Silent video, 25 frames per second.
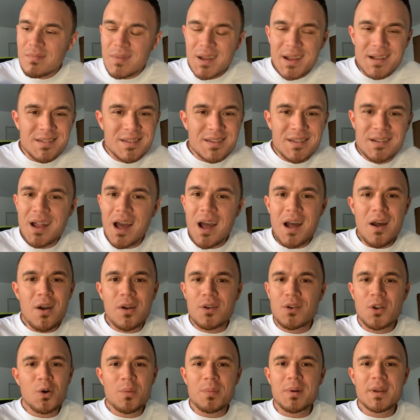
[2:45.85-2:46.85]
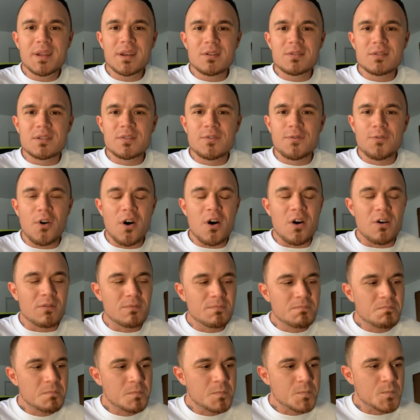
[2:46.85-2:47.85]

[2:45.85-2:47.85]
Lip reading: It's not nobody else's fault.